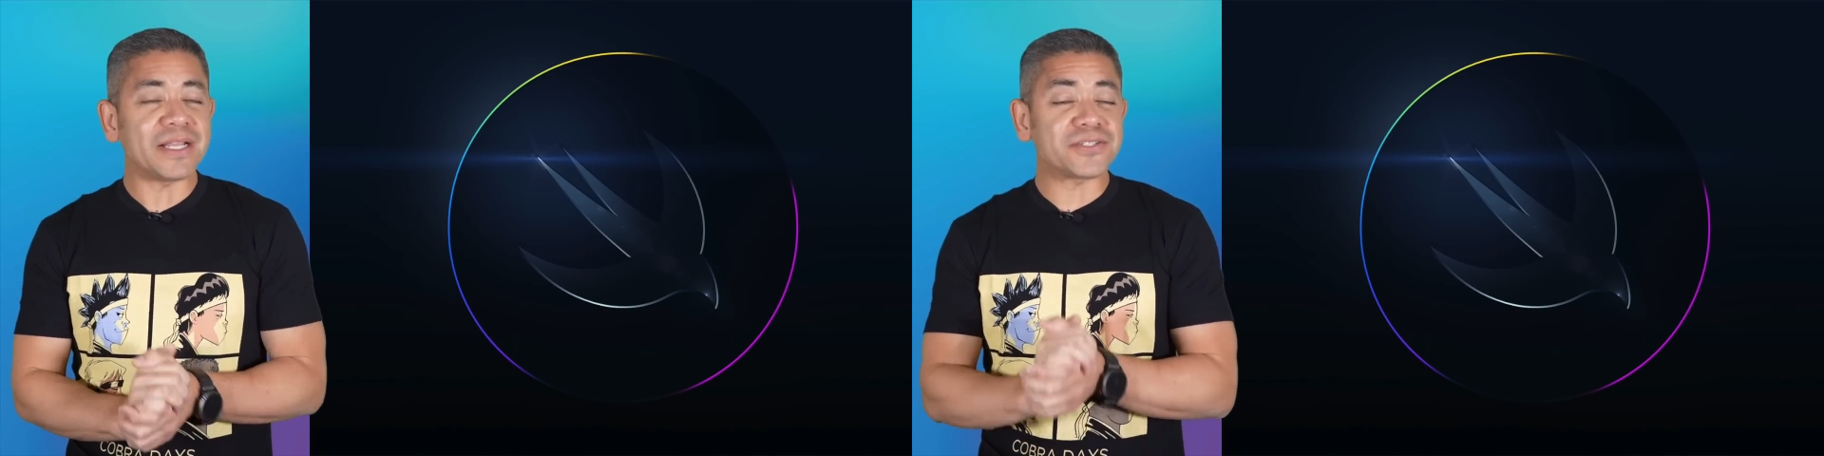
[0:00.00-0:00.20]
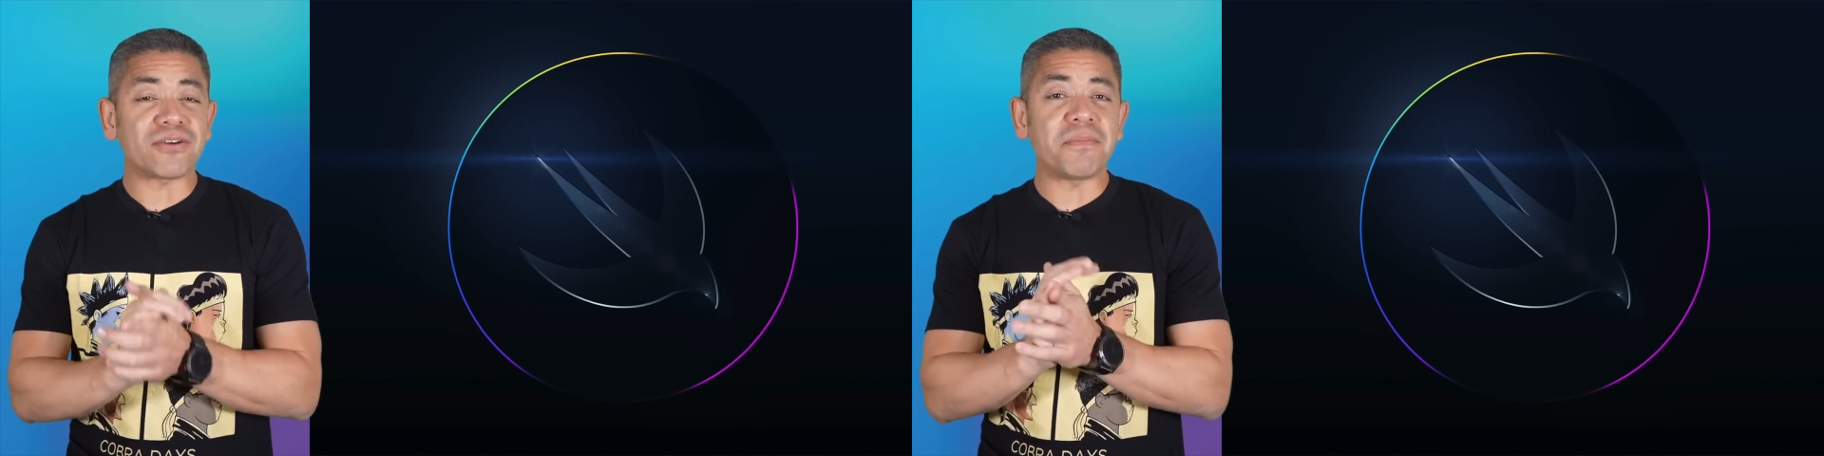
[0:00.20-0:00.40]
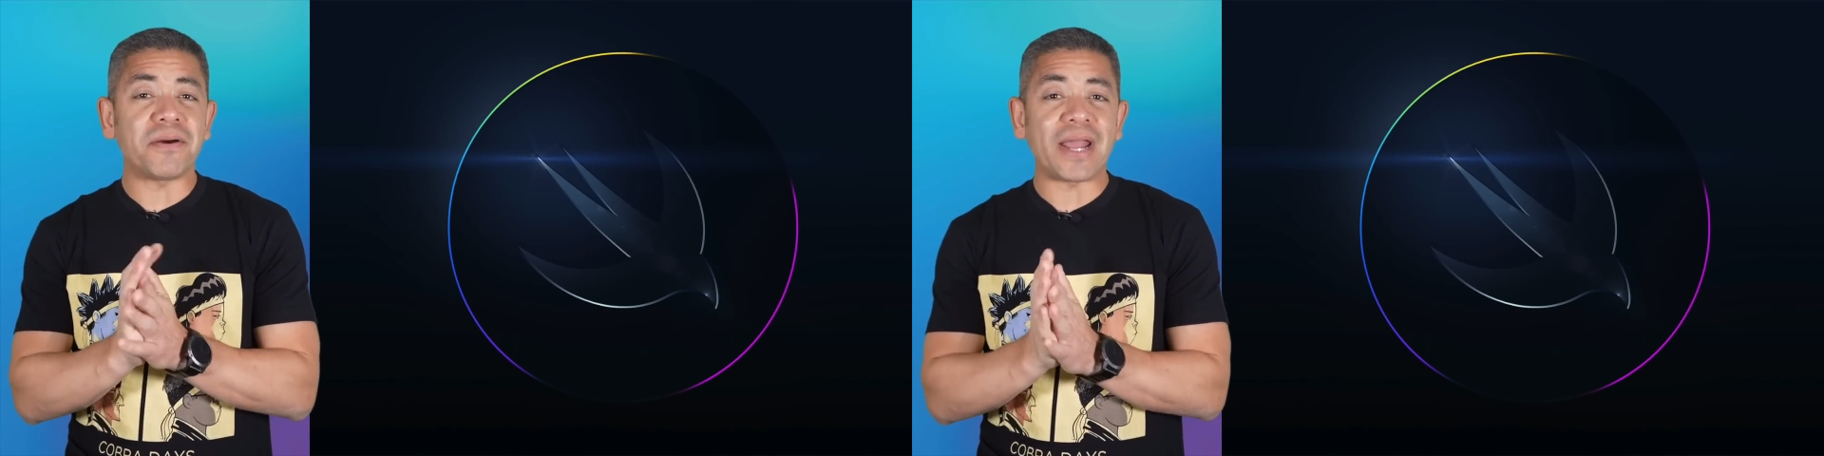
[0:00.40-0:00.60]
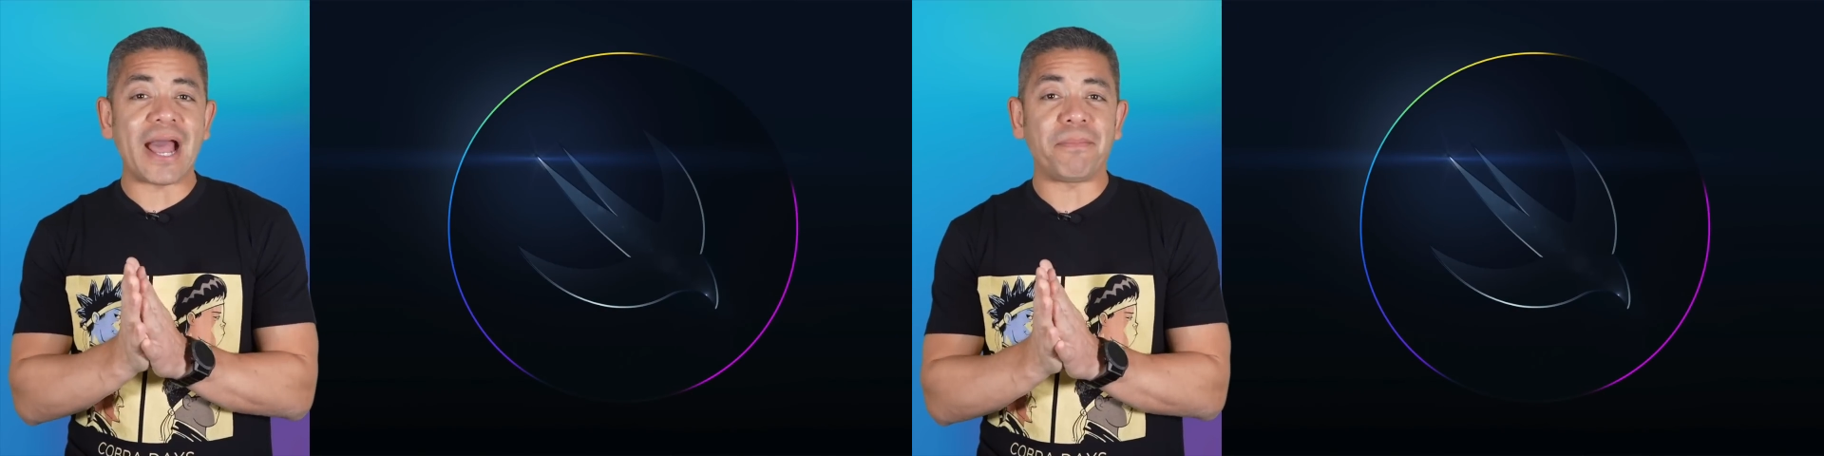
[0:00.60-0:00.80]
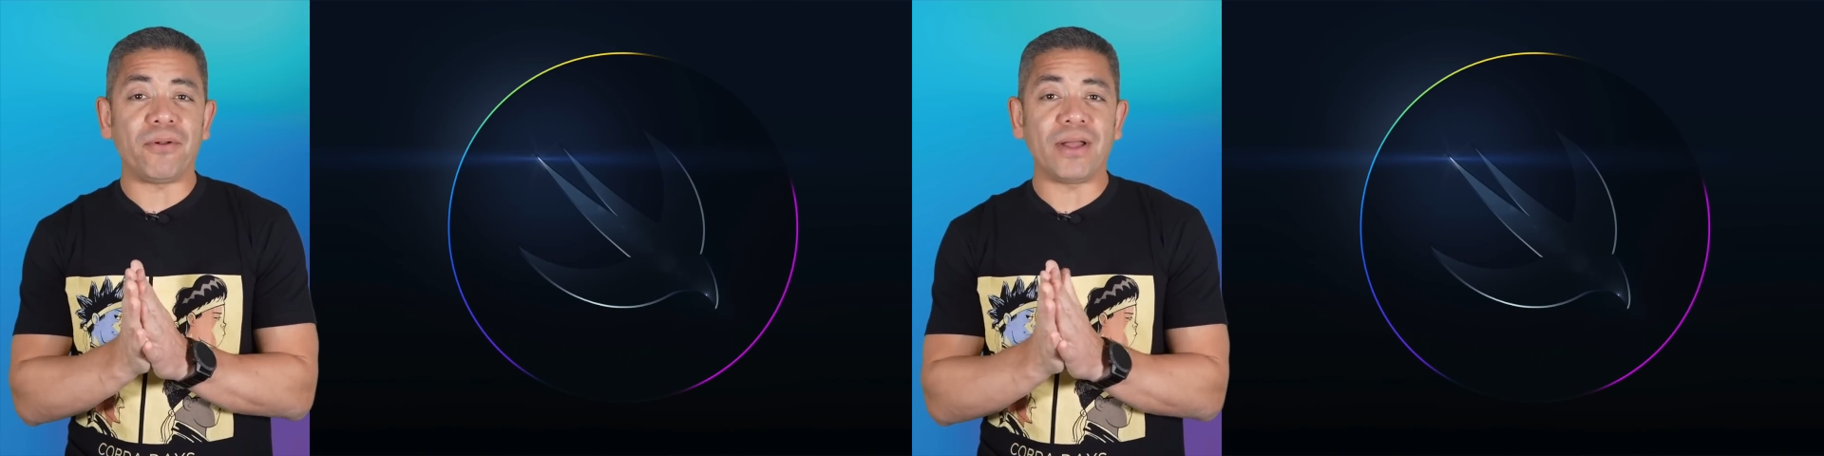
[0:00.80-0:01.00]
let's talk about
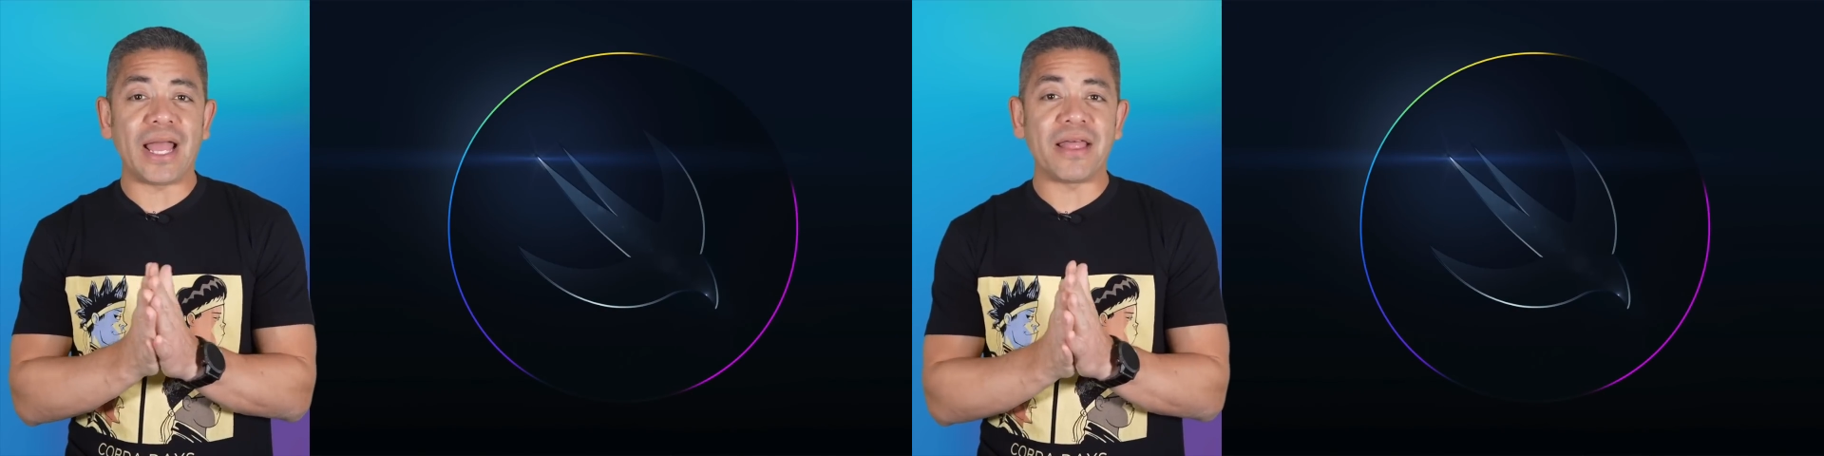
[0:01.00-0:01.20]
Apple